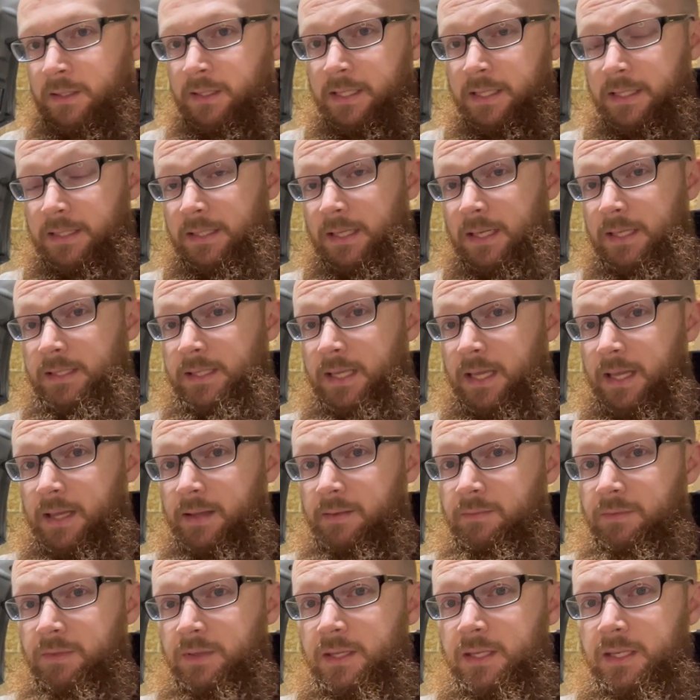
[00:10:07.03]
it does
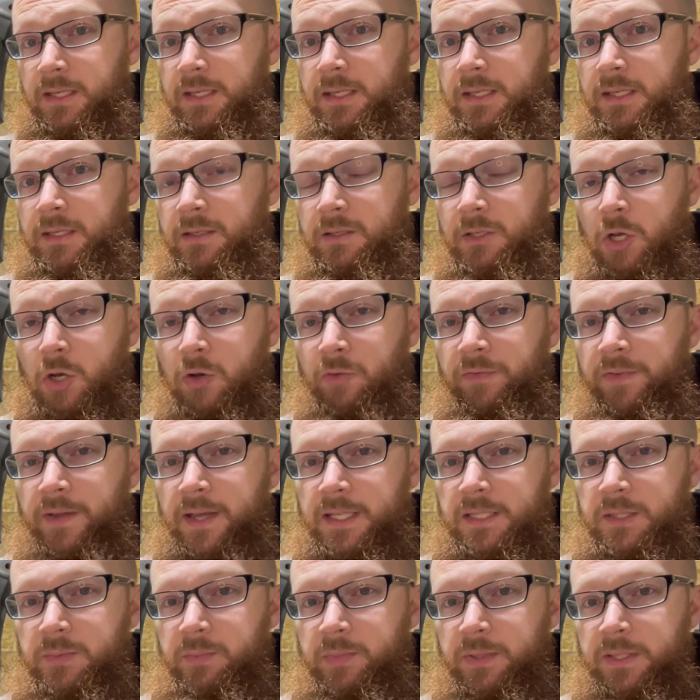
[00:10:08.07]
have the Go
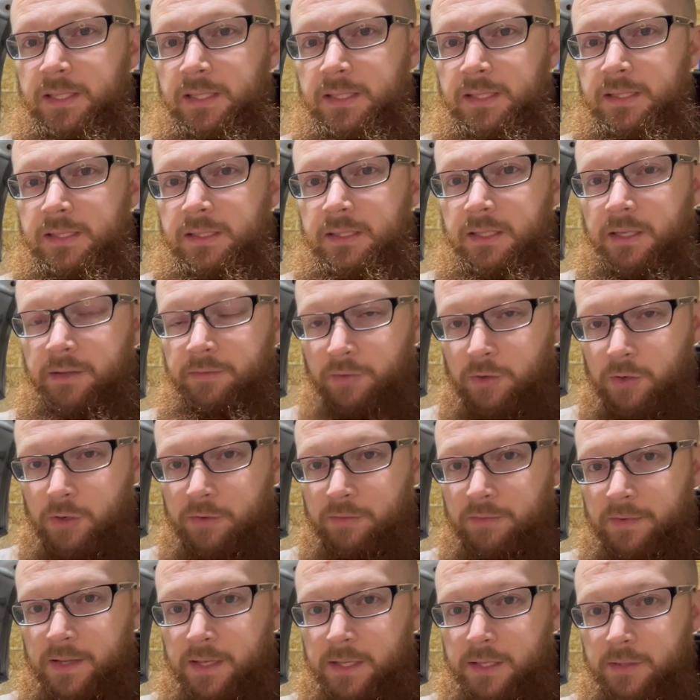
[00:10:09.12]
Fast Bits diverter
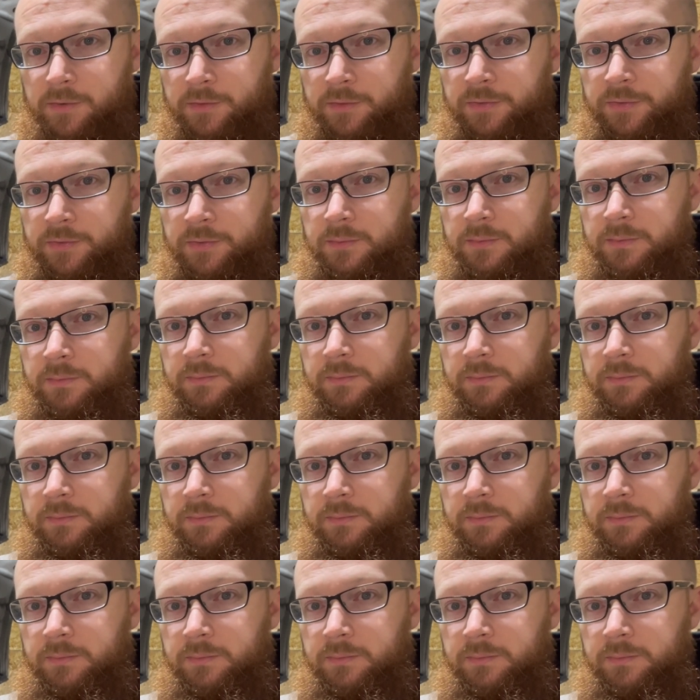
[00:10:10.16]
valve,